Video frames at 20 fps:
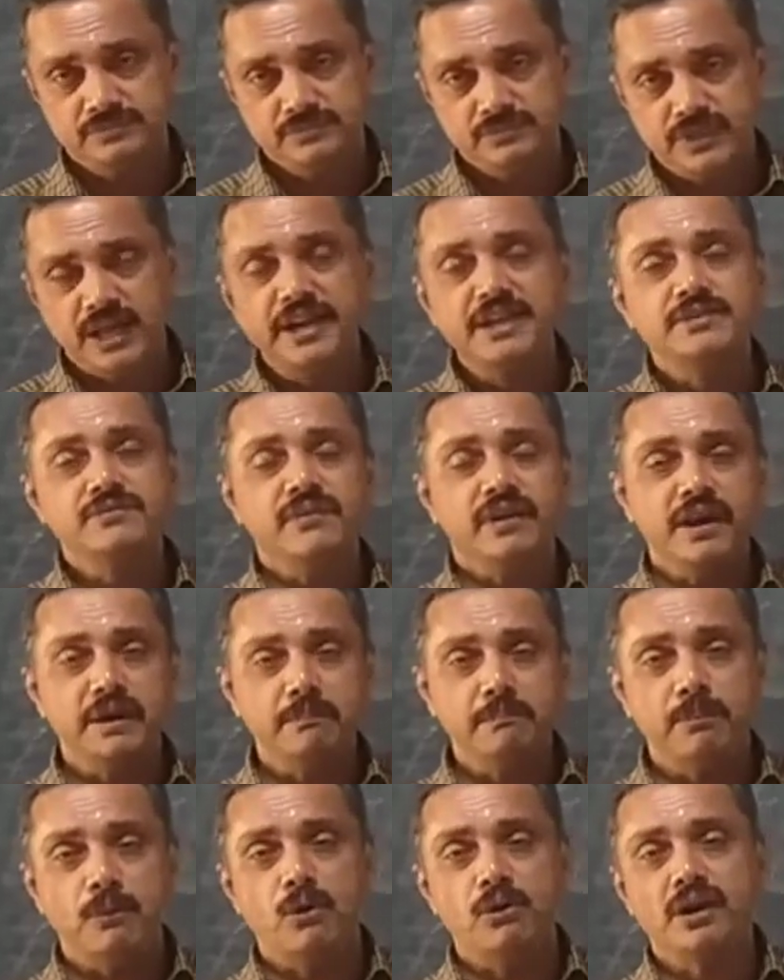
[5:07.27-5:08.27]
That is very
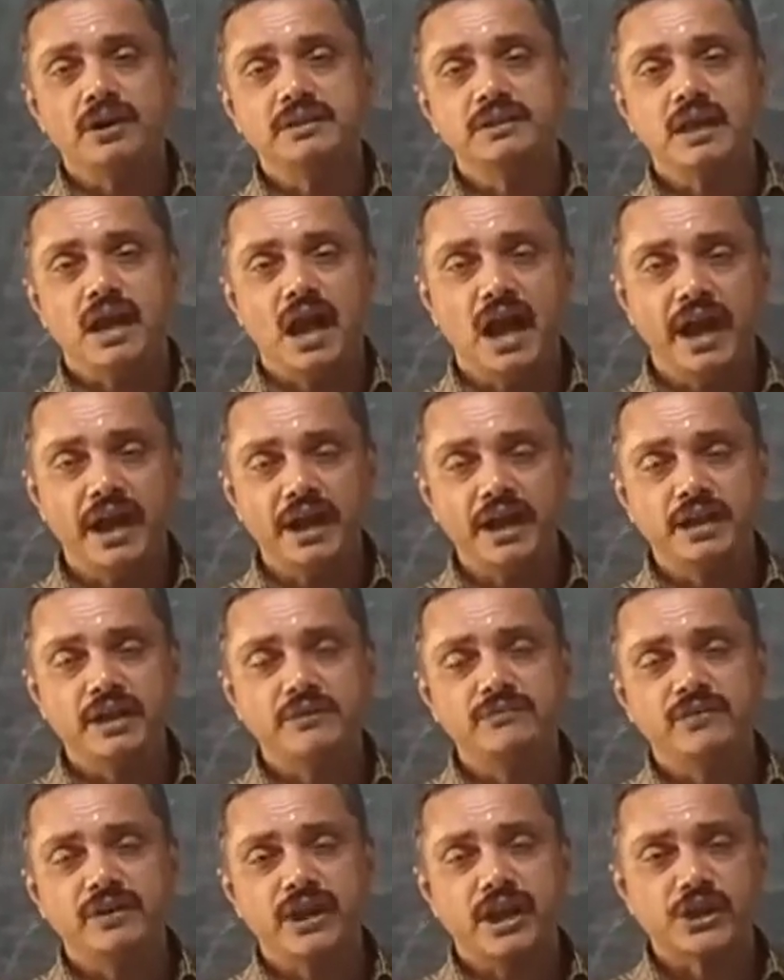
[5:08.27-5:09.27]
important, the
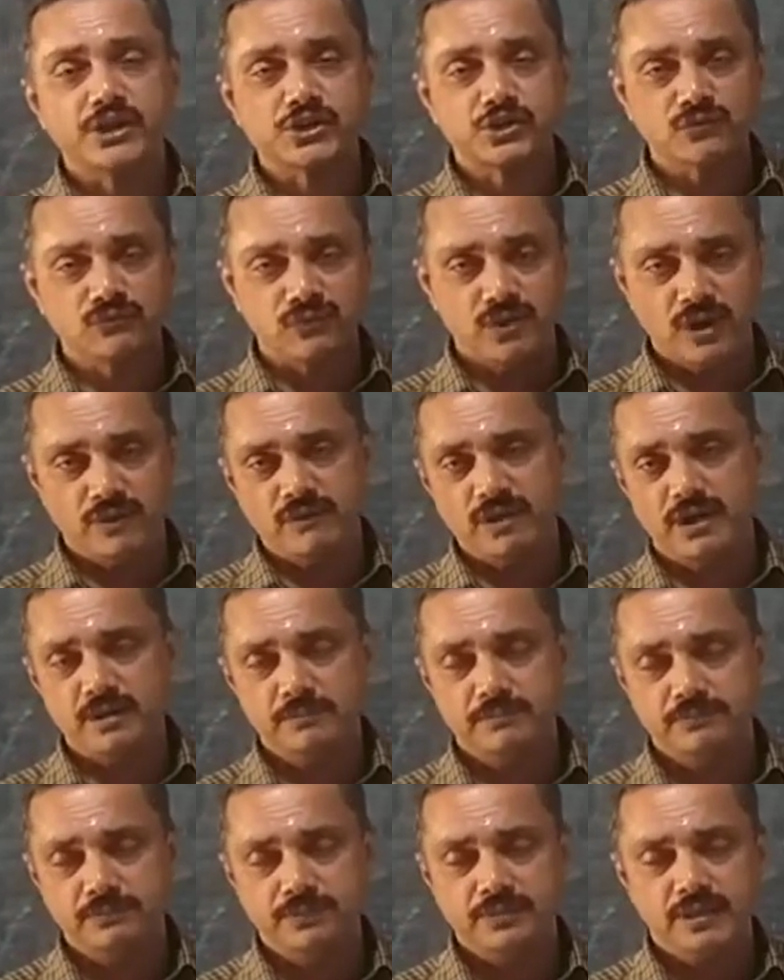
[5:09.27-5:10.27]
identification of
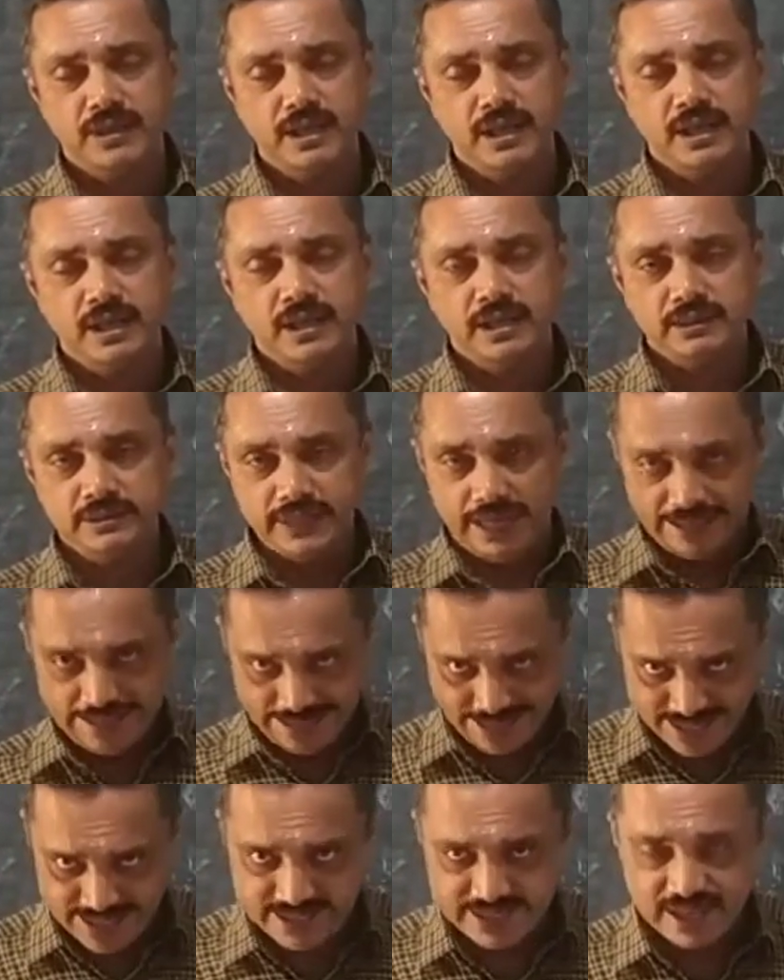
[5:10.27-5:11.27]
flower. That
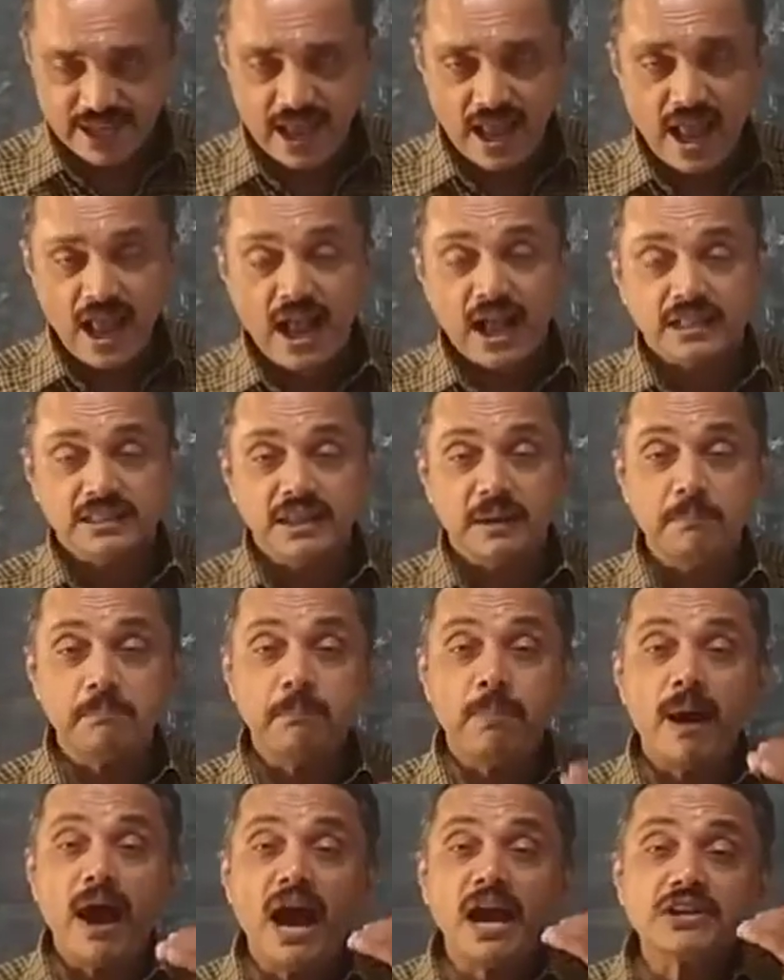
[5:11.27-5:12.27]
is, the
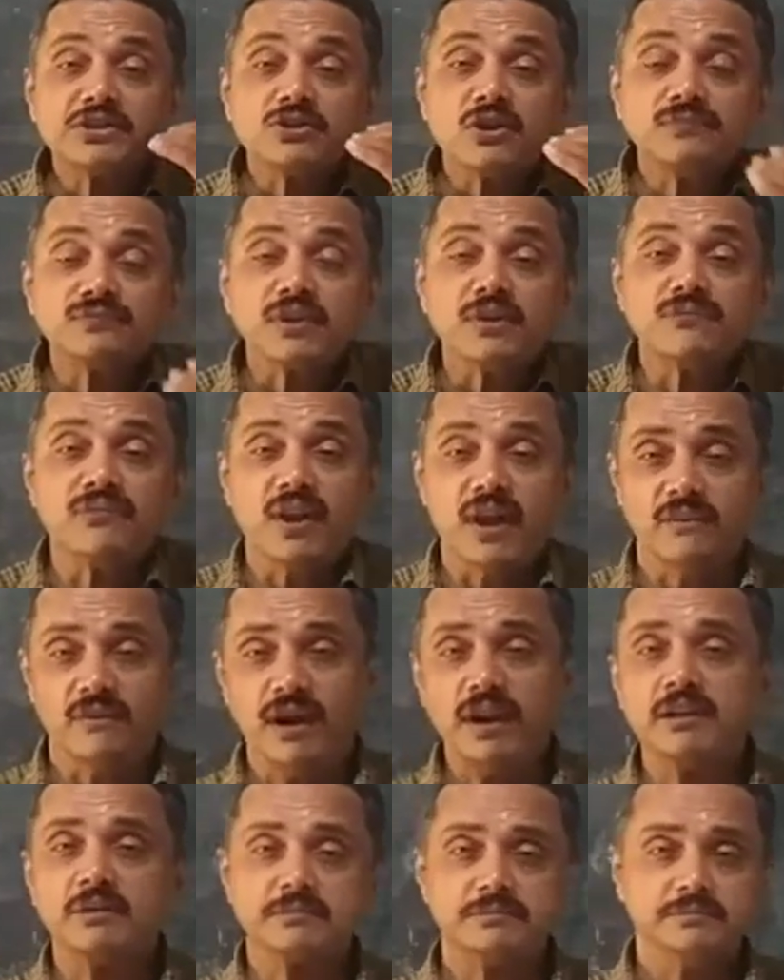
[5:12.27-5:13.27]
parts of the
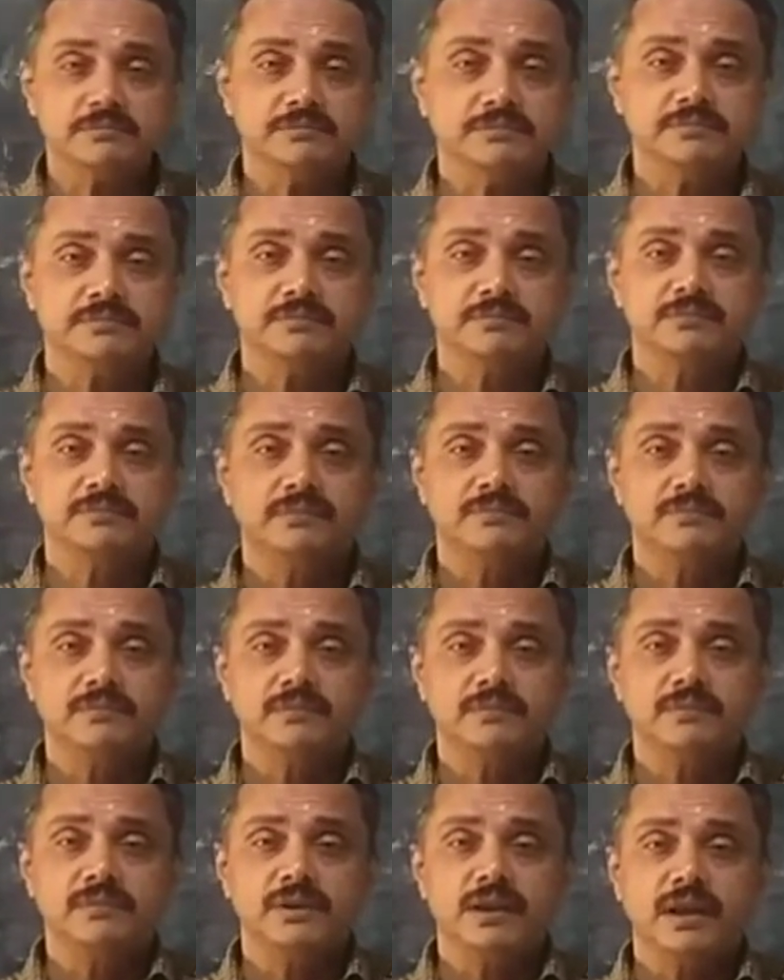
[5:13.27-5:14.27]
flower,
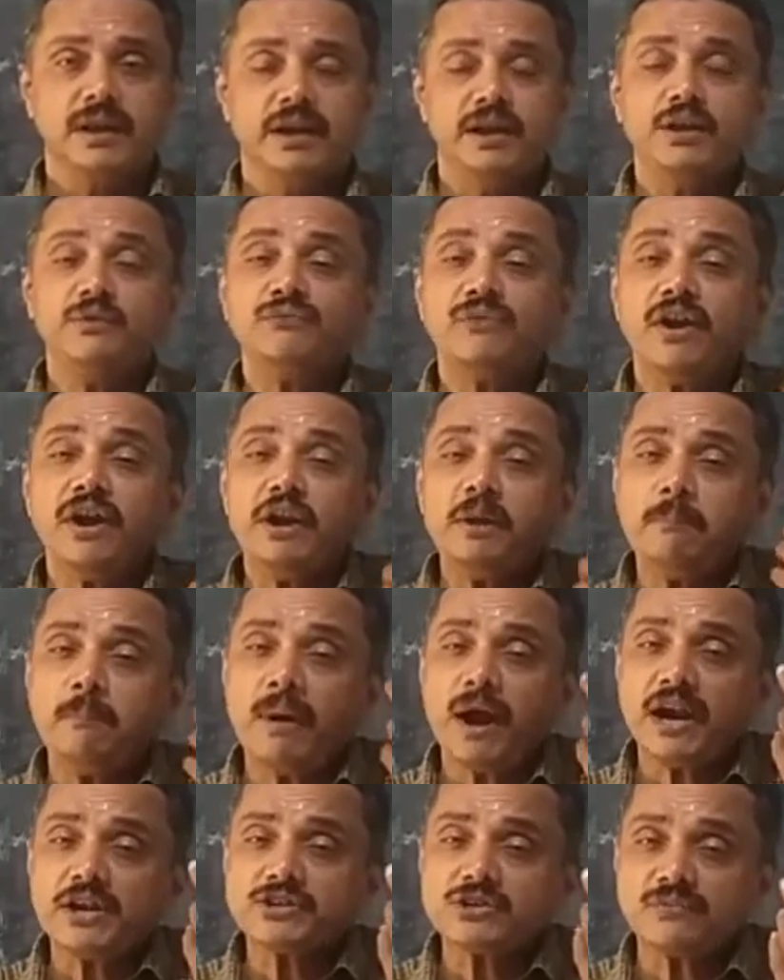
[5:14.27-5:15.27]
different
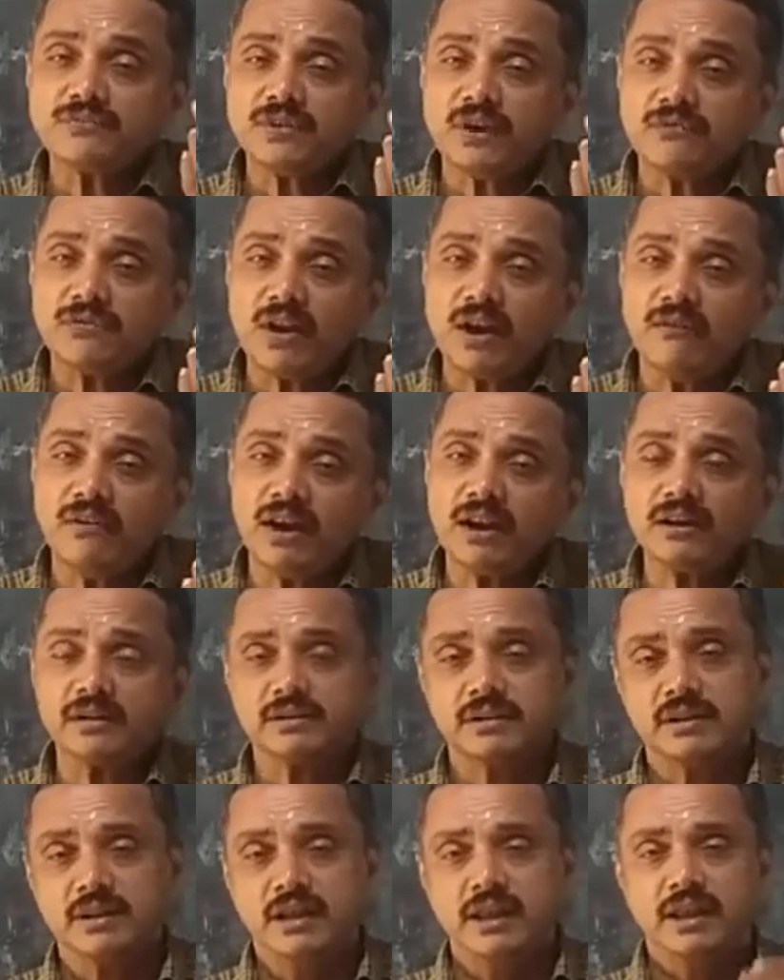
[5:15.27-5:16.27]
parts of the
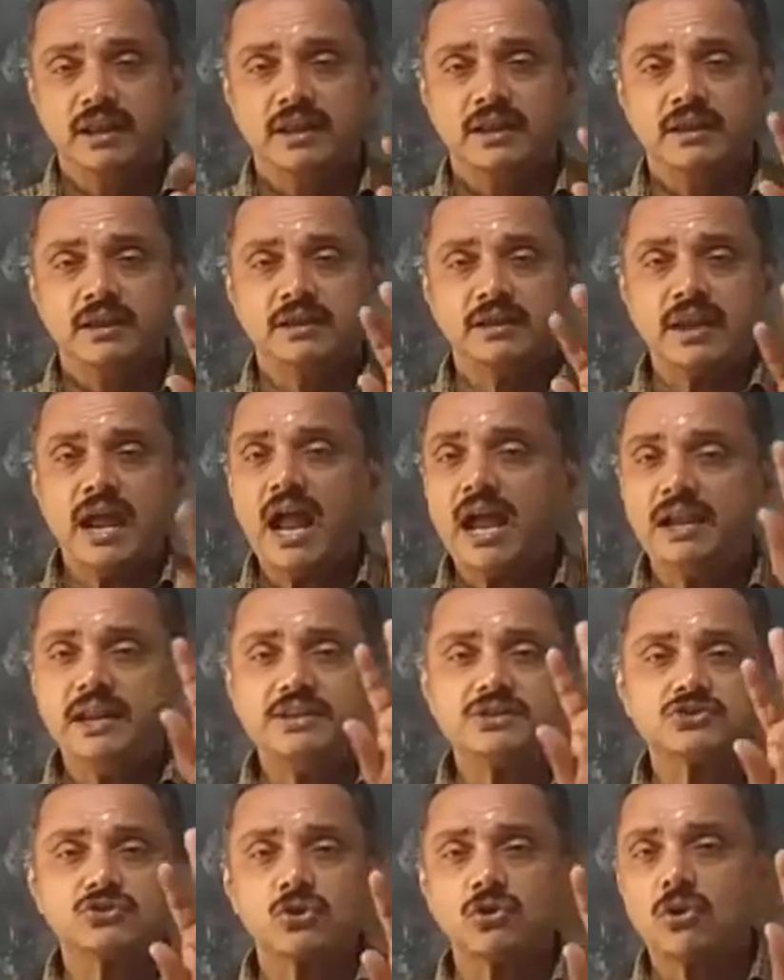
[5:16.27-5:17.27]
flower,
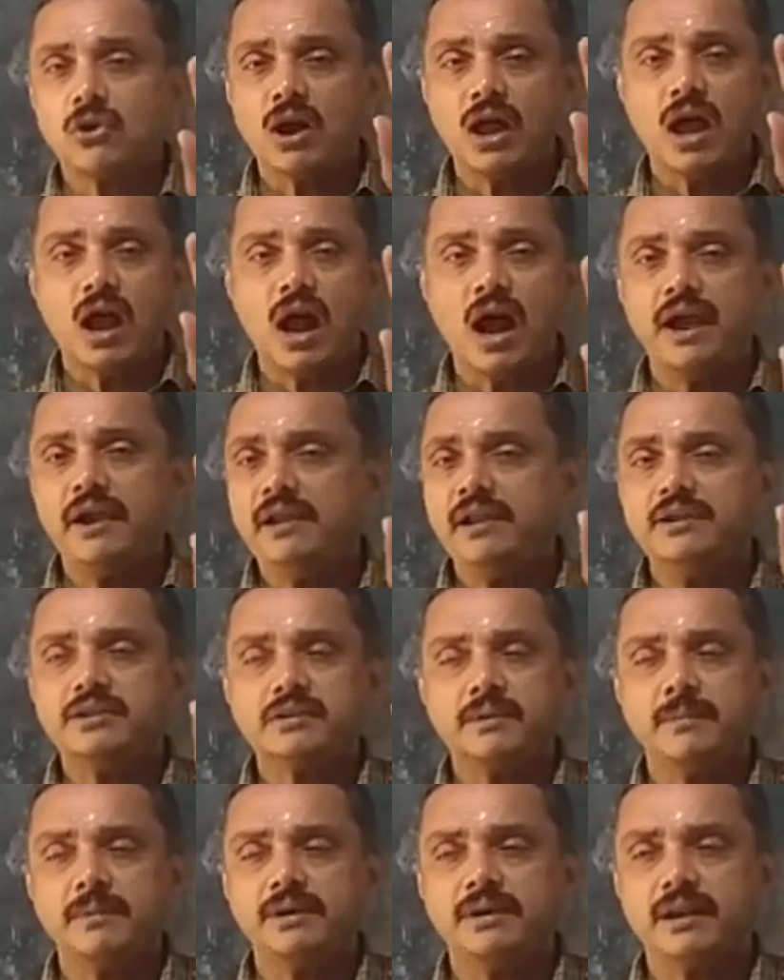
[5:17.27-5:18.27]
calyx, corolla,
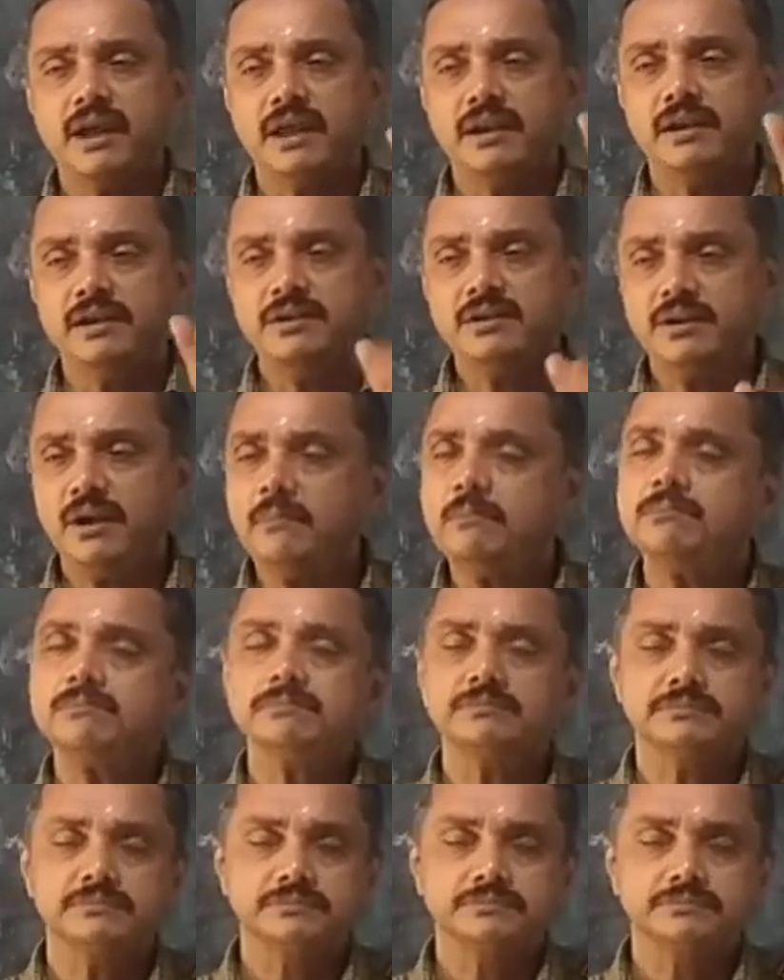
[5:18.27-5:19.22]
androecium and gynoecium,